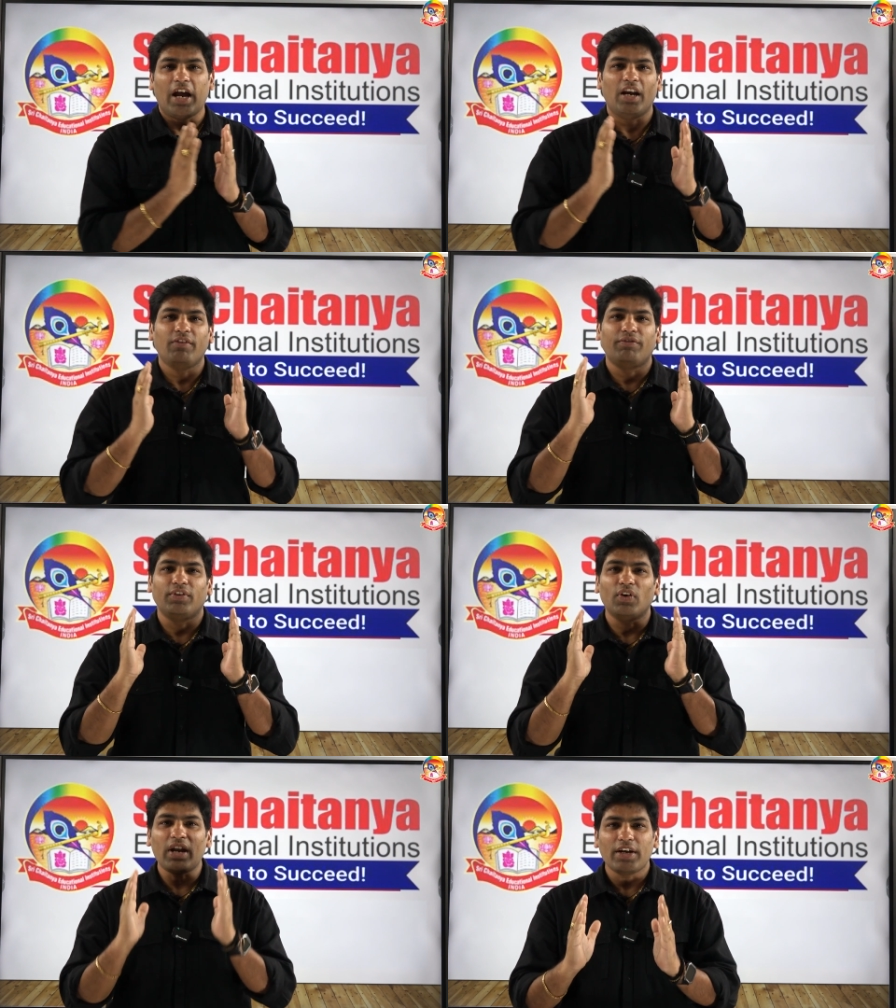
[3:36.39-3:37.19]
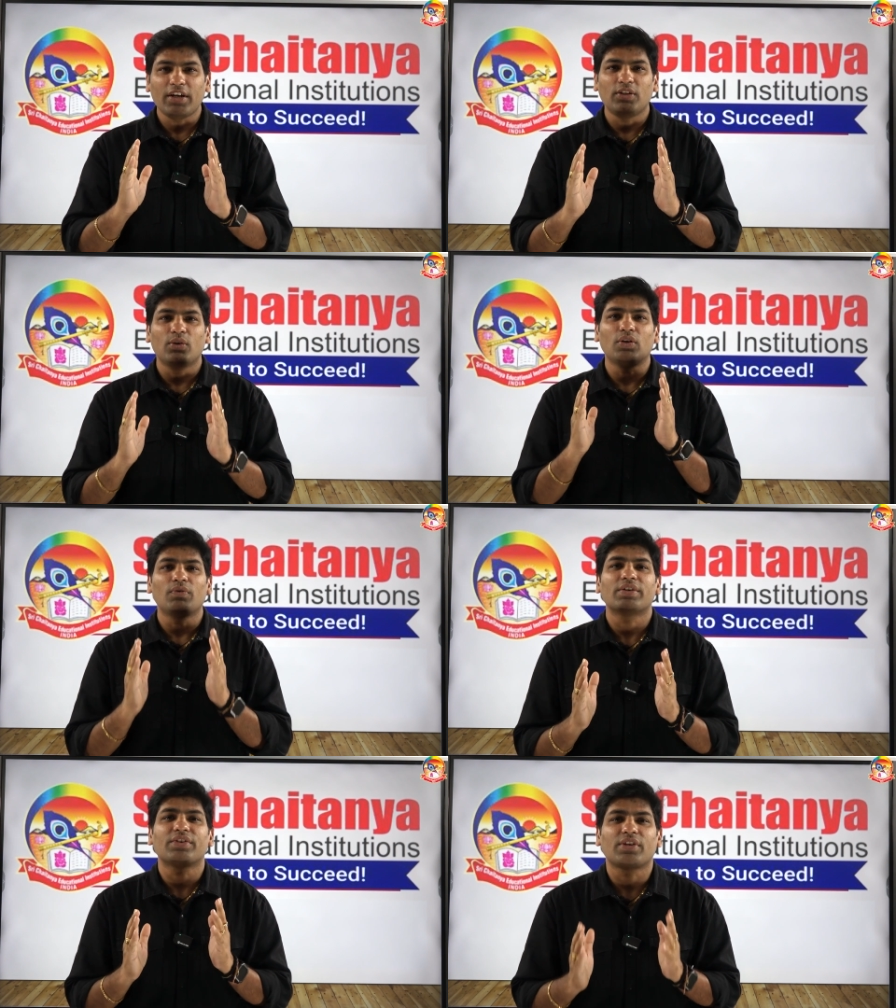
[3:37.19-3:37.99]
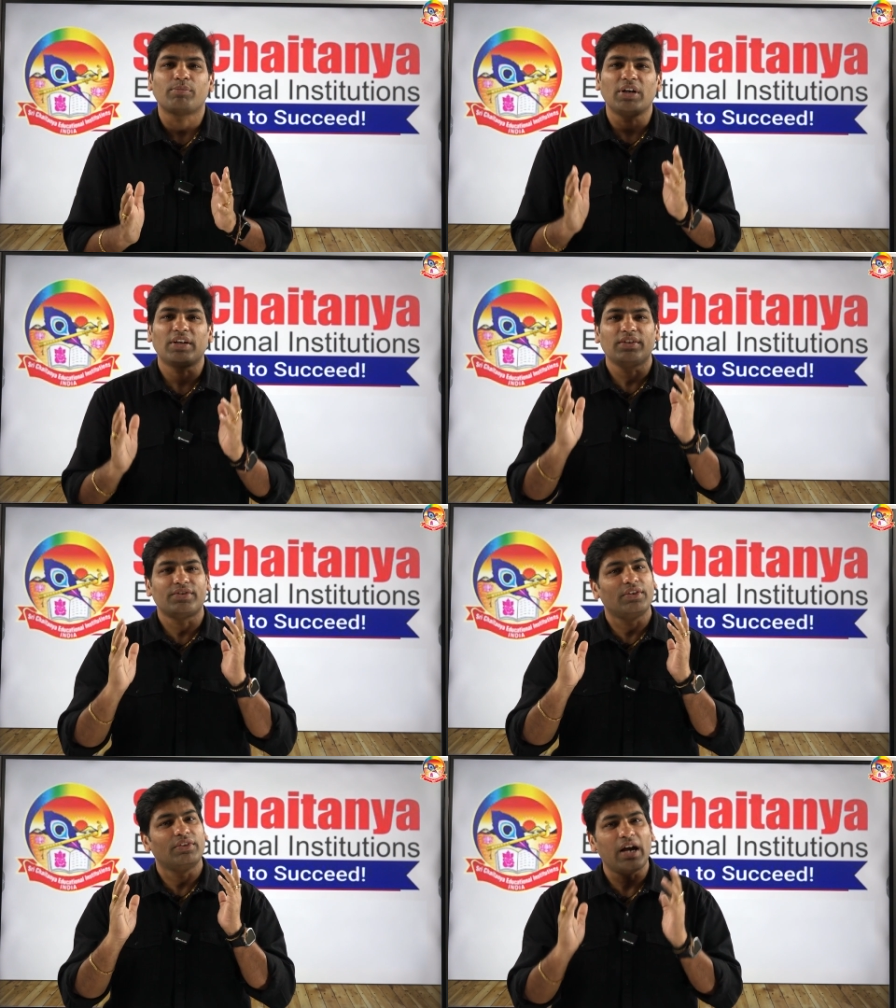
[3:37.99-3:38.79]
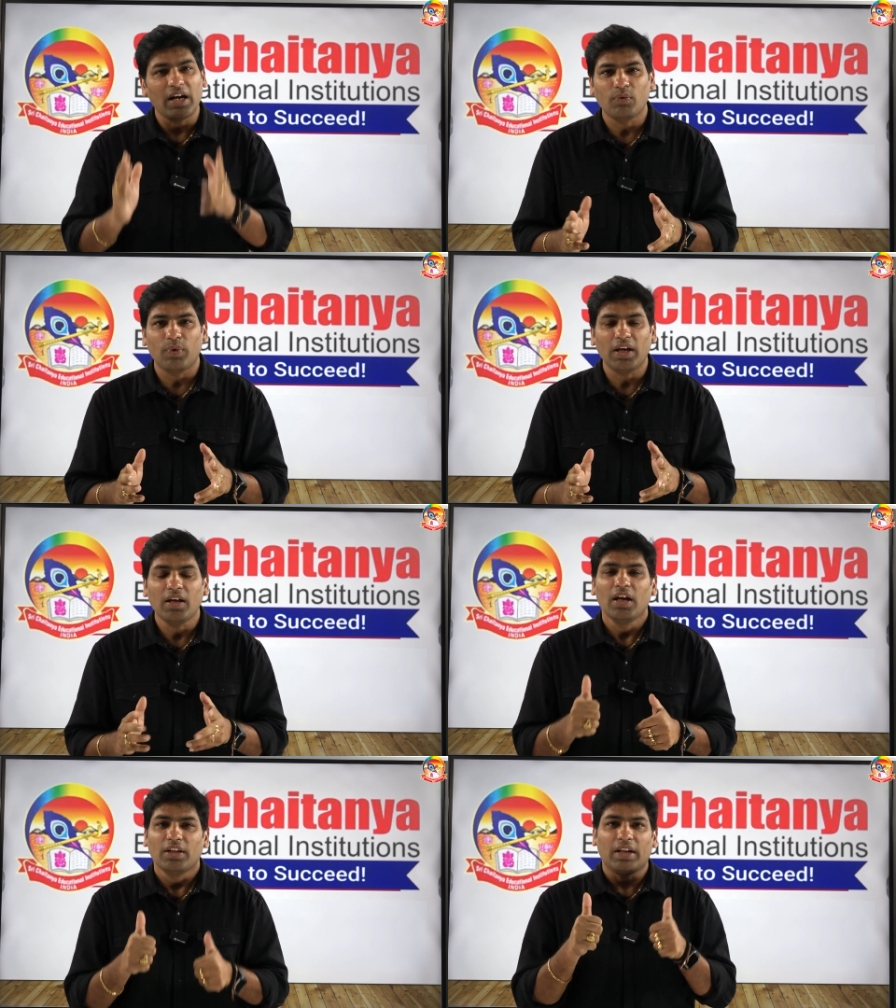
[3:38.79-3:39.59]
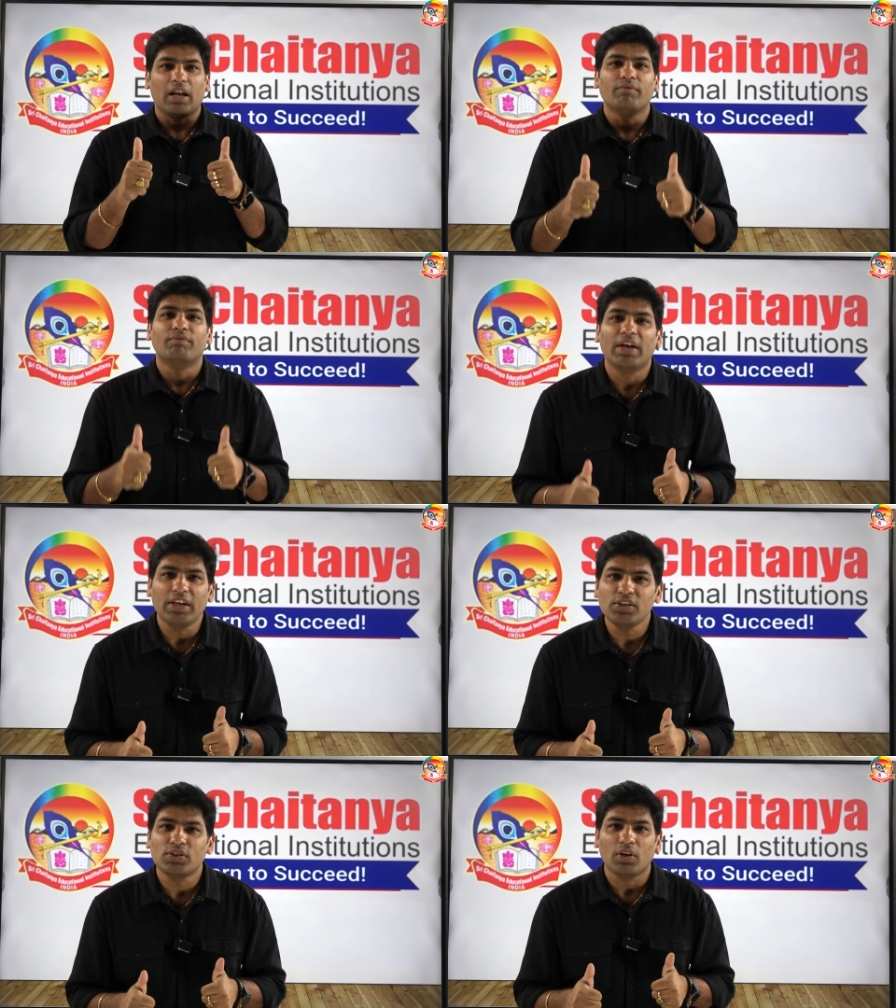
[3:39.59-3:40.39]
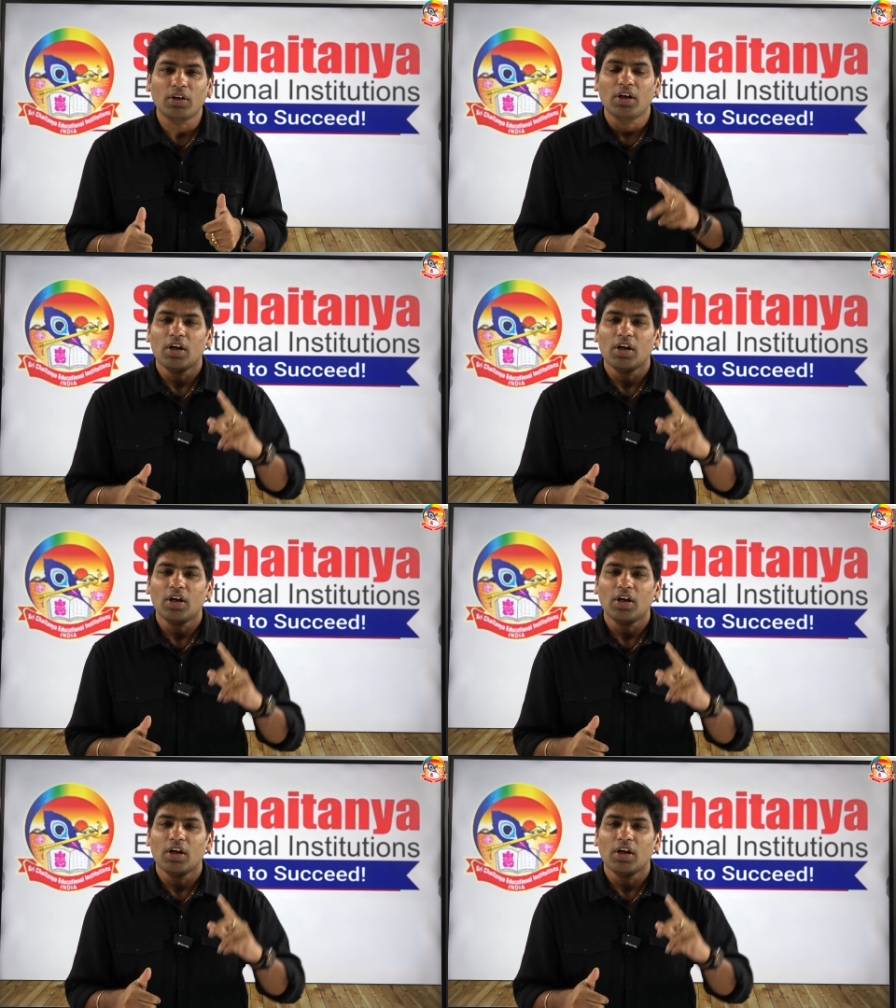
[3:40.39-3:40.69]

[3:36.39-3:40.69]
And if your attitude towards the subject is in that way, then I'm very sure